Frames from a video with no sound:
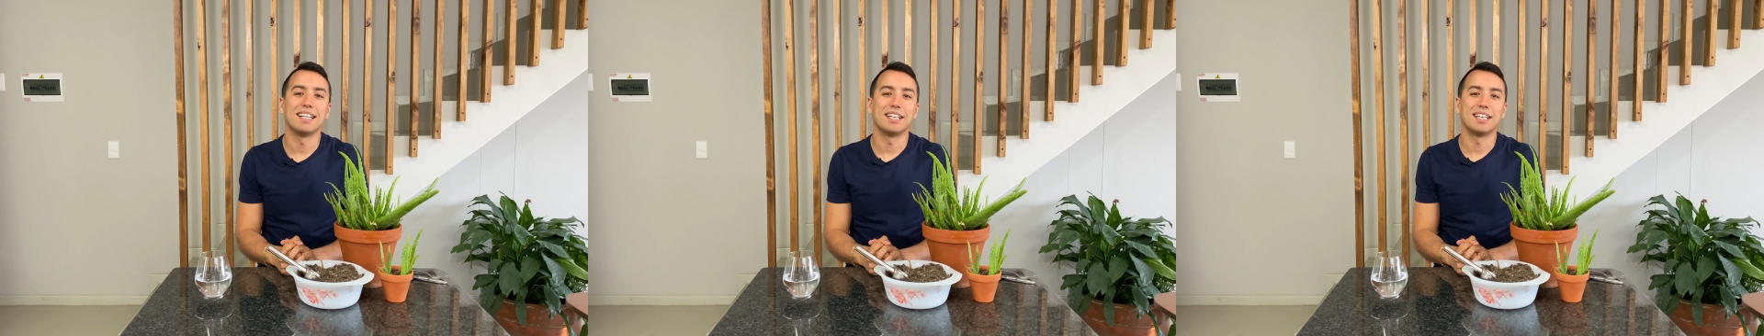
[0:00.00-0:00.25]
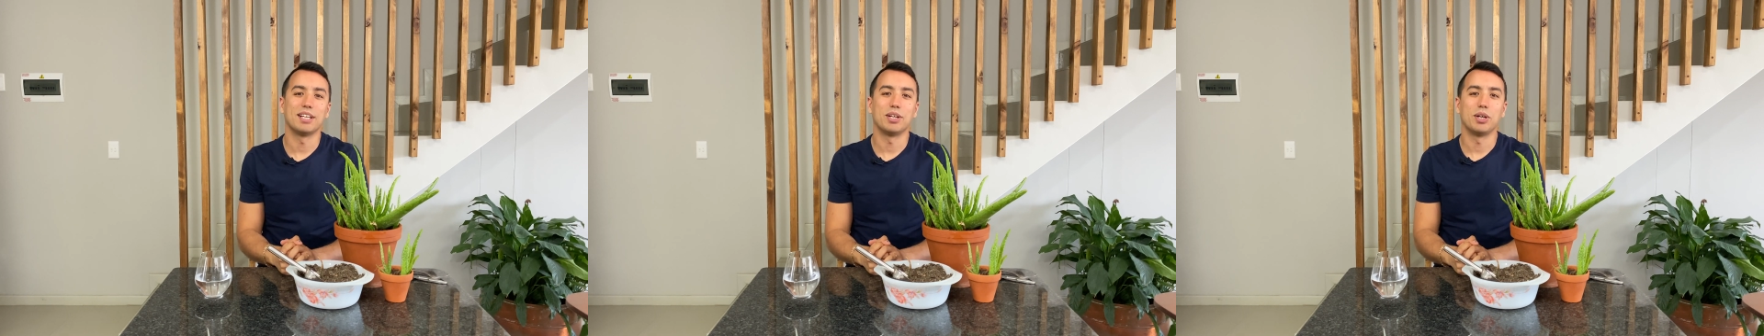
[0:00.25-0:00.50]

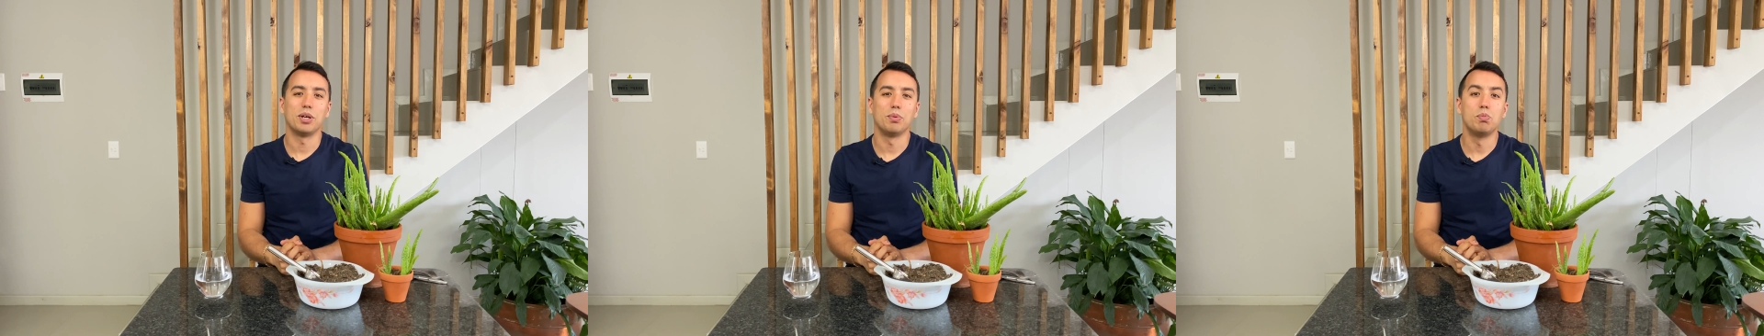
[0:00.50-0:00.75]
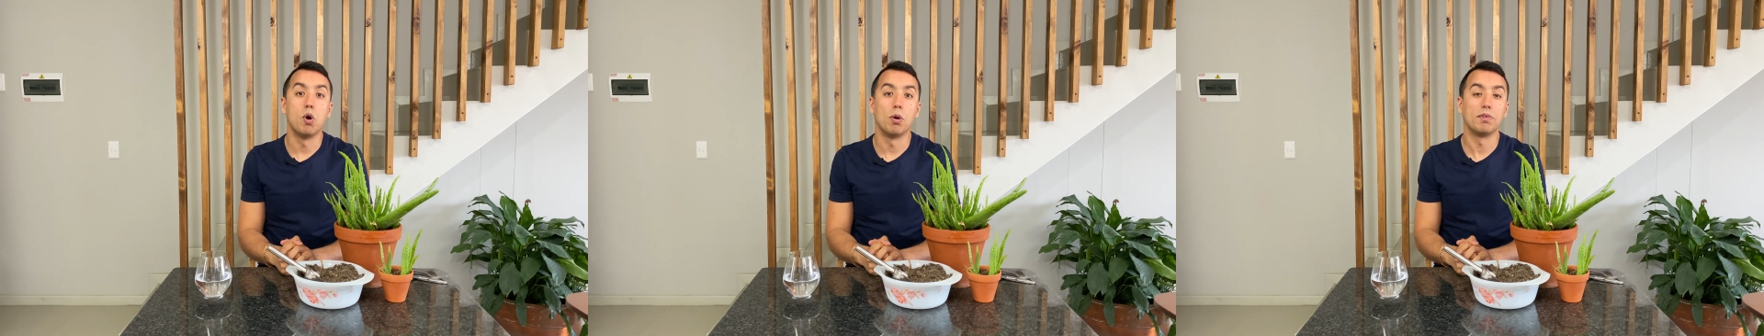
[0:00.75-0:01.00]
a
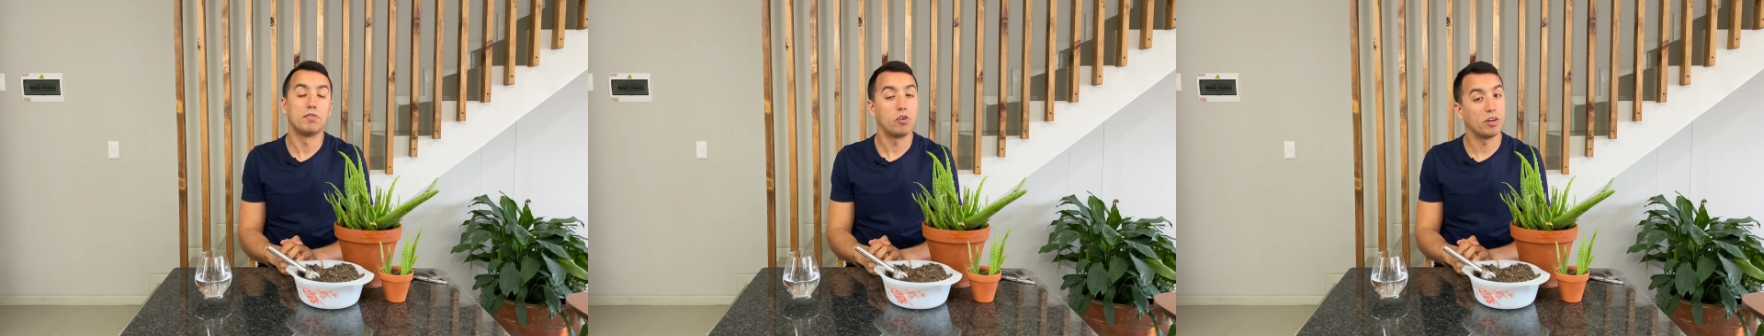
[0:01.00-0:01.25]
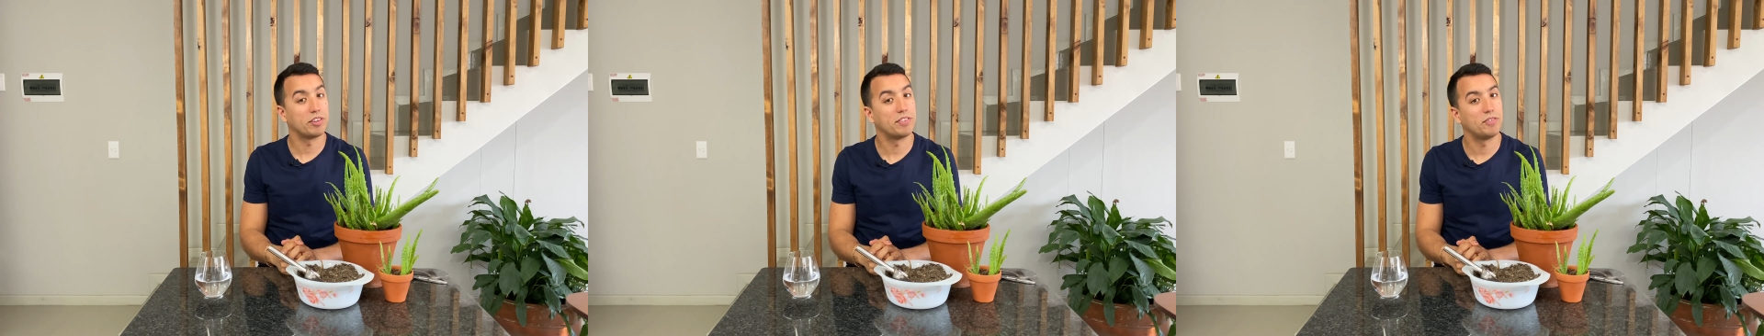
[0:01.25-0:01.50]
warmer,
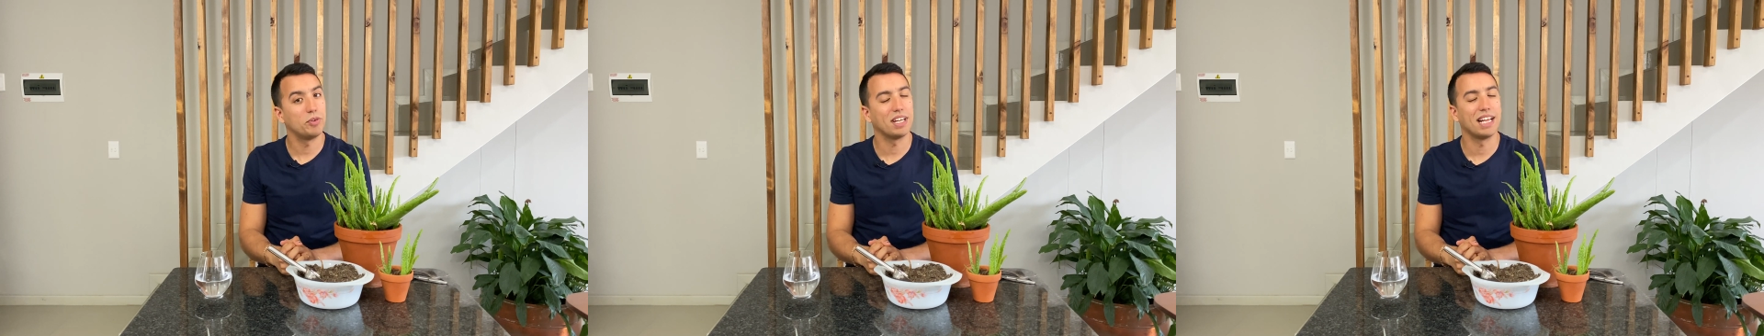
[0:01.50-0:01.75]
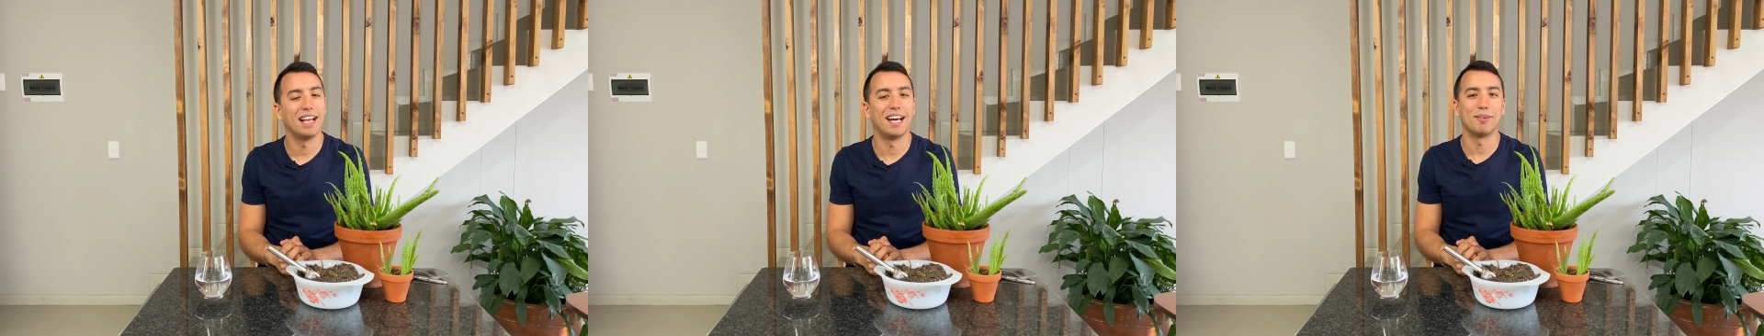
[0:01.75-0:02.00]

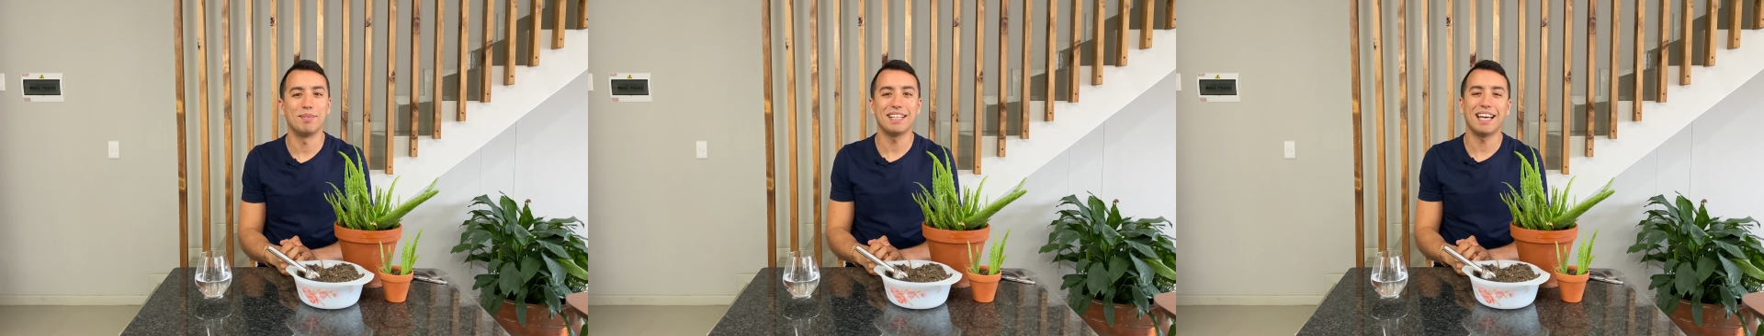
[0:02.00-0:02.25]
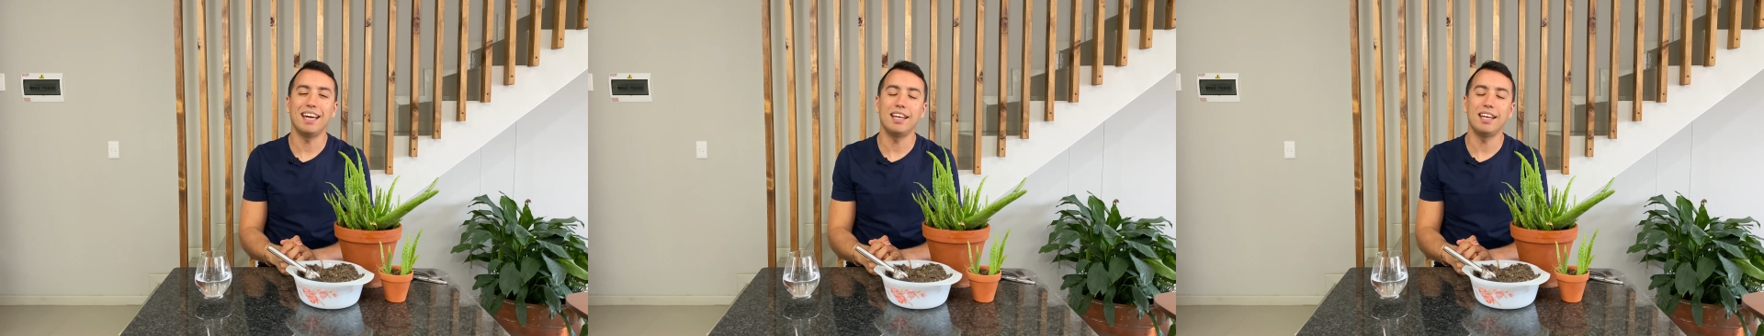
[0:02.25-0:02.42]
frost-free climate,